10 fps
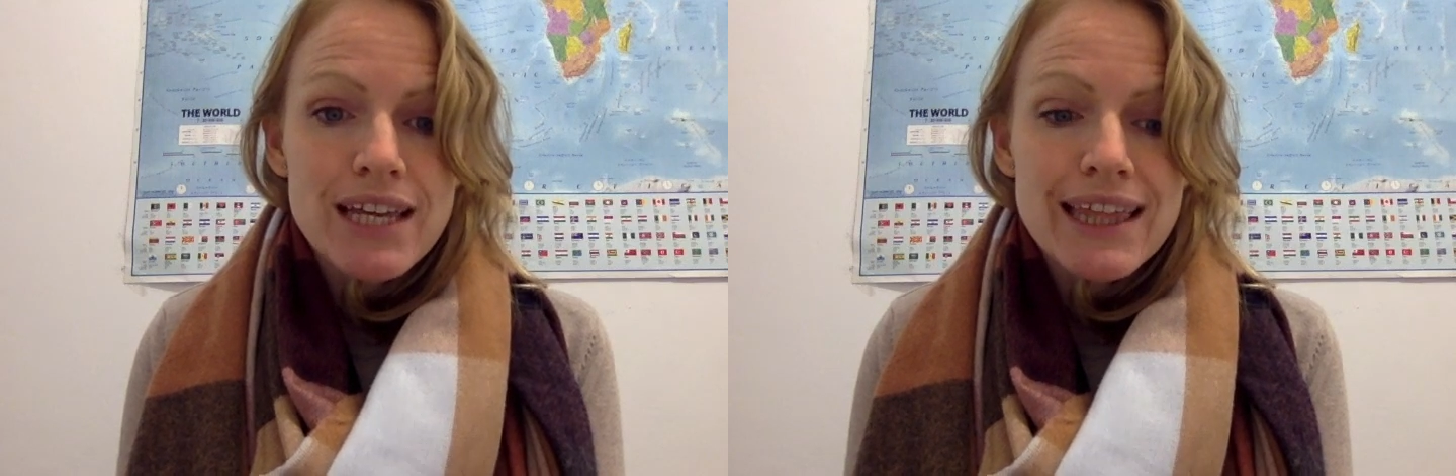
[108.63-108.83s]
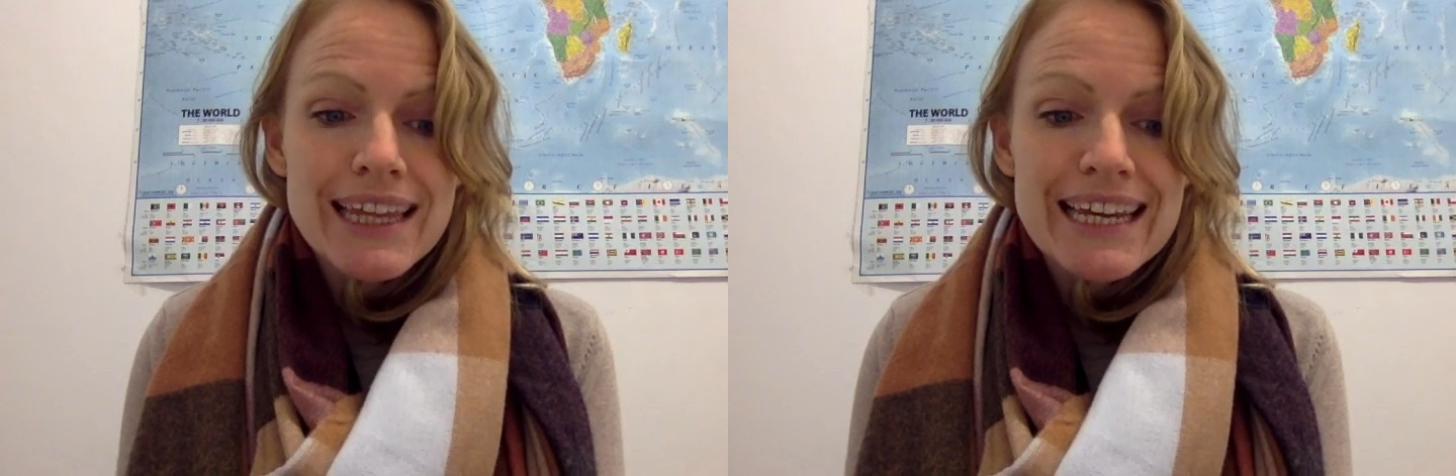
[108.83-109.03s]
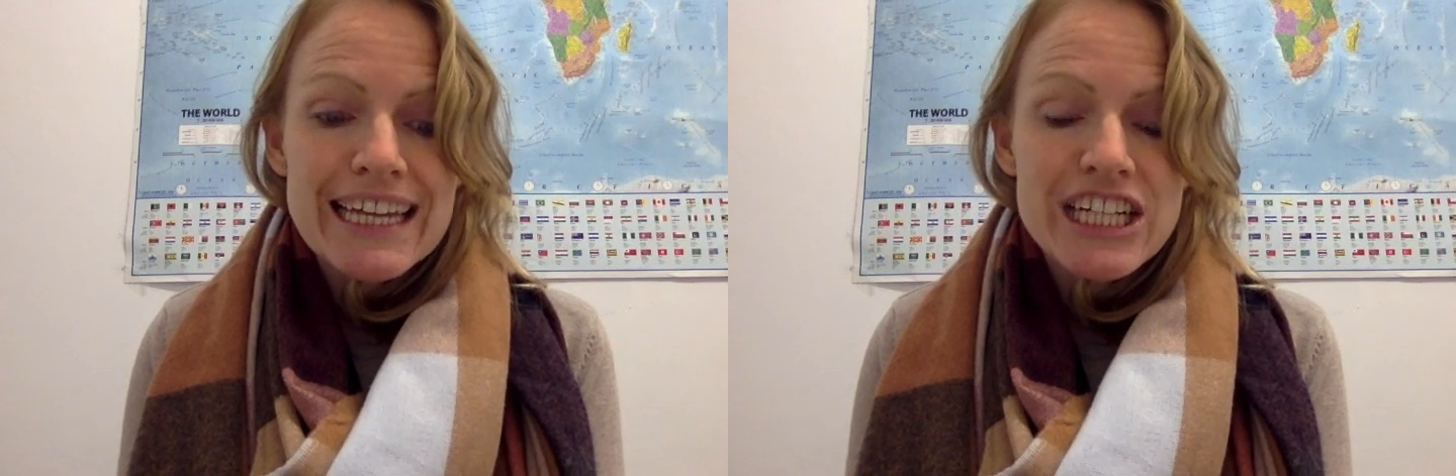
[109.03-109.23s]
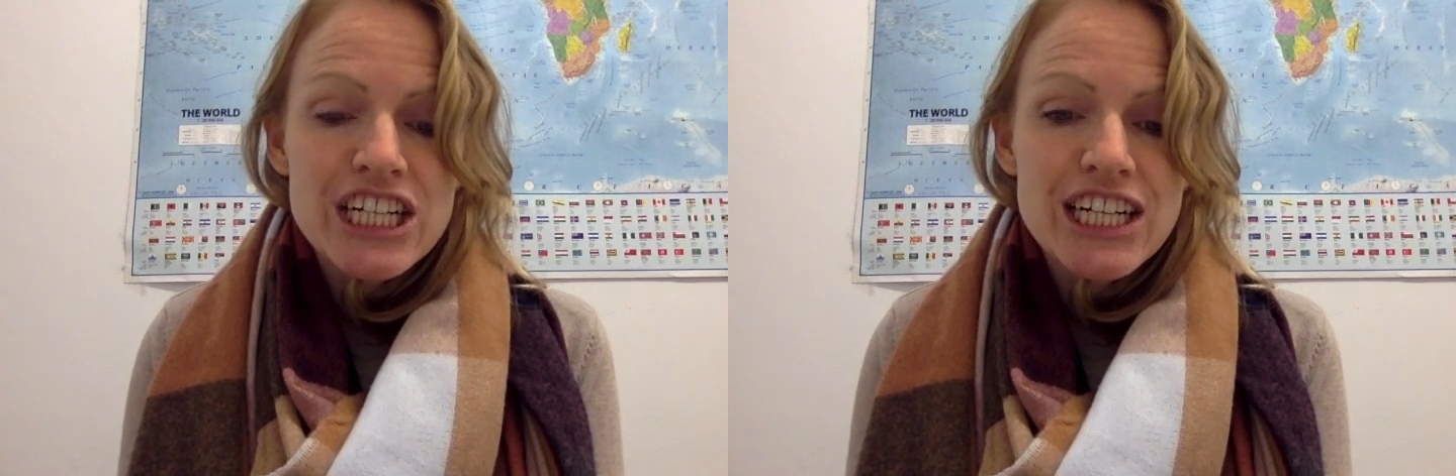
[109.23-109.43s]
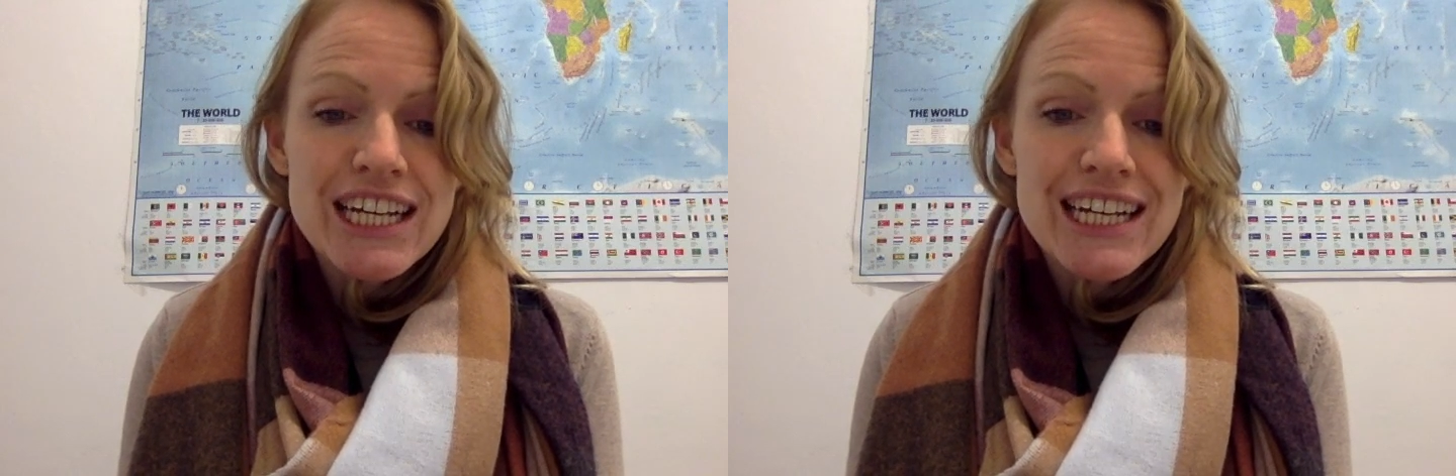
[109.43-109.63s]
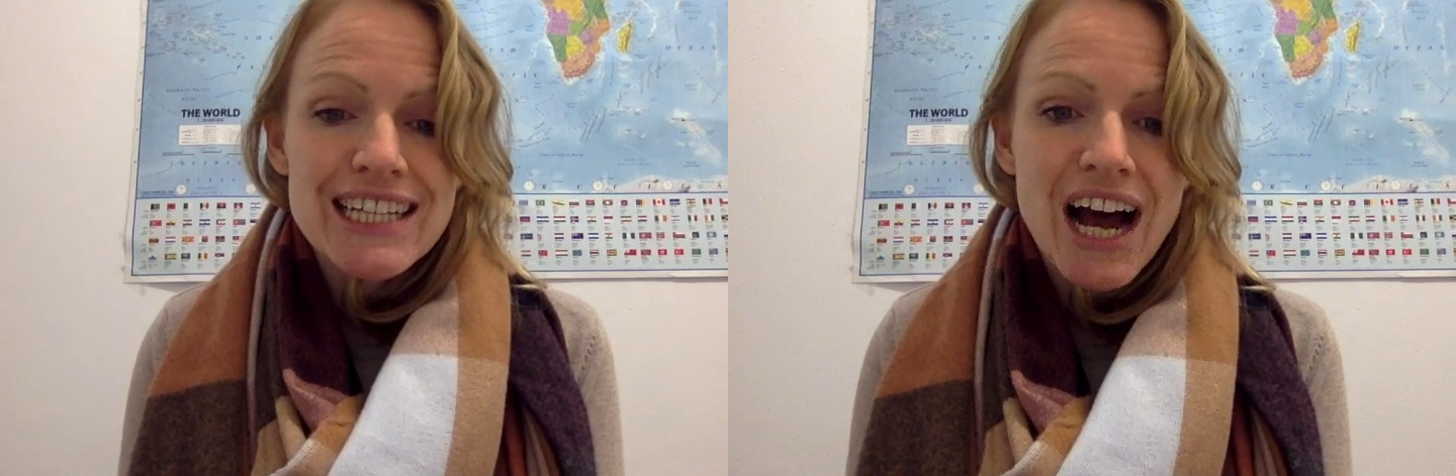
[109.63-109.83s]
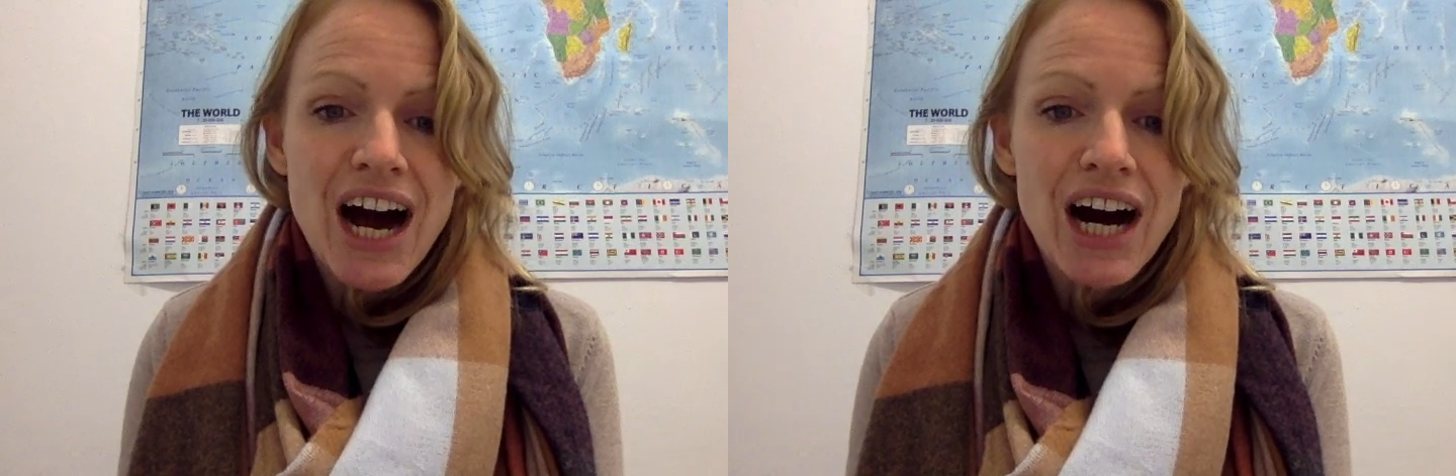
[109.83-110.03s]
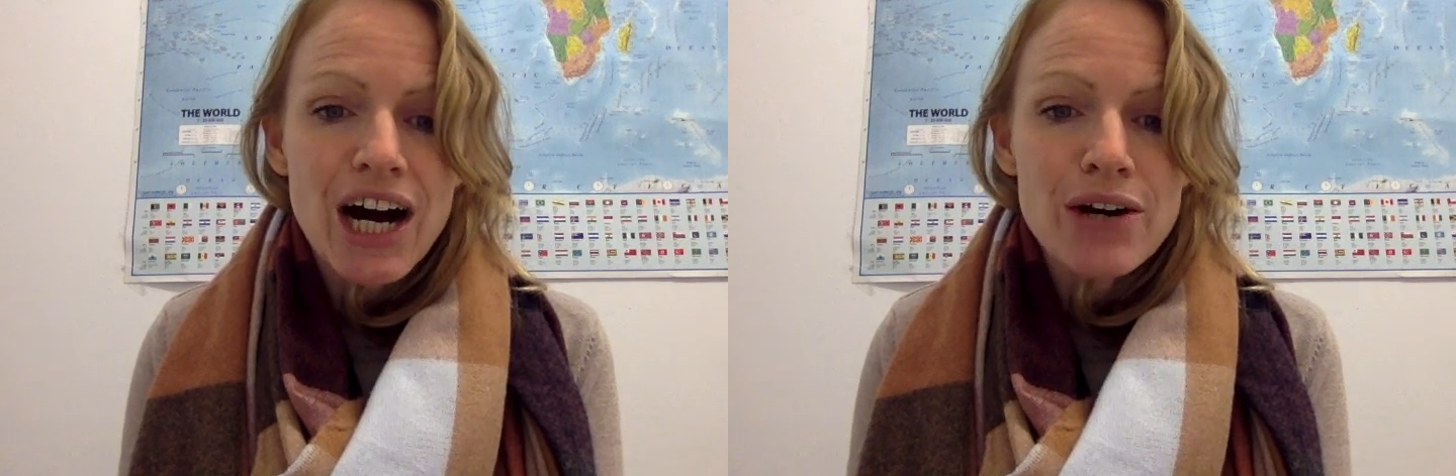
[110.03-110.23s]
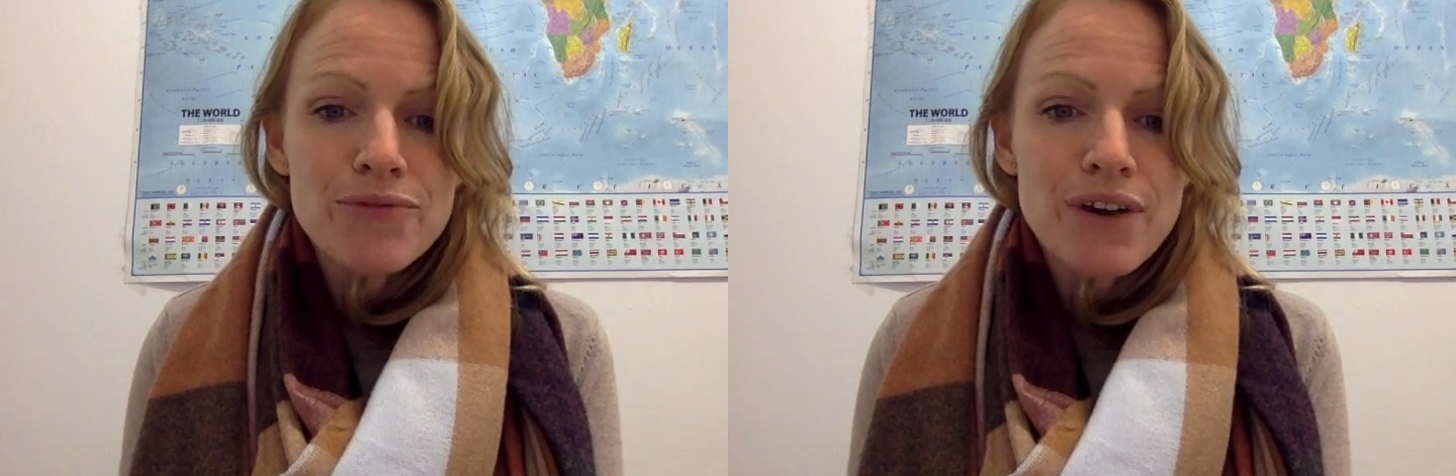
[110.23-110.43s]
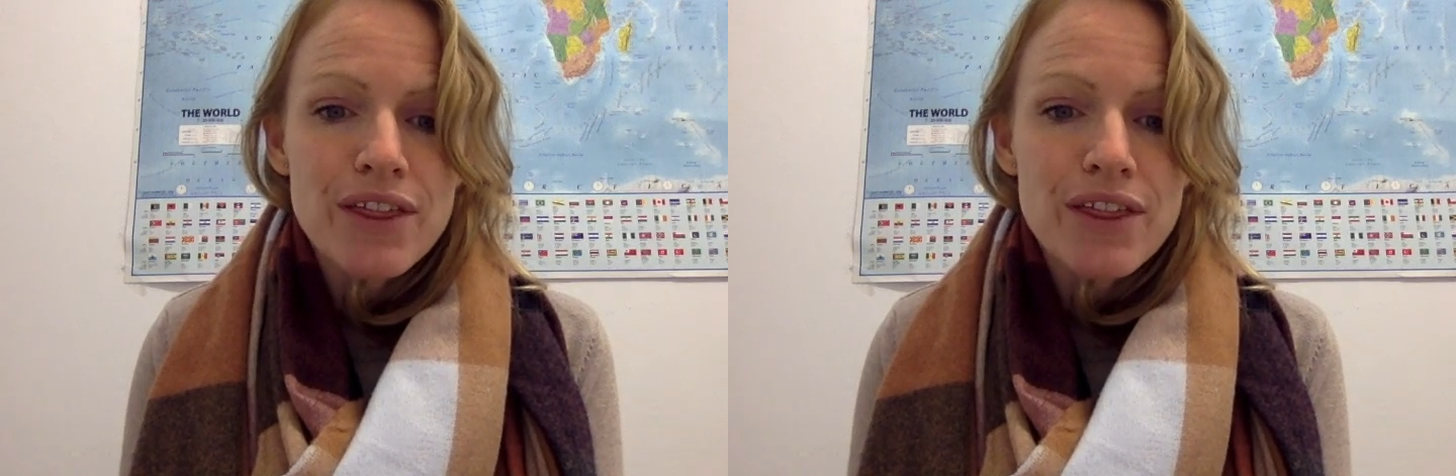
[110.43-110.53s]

The kitchen is half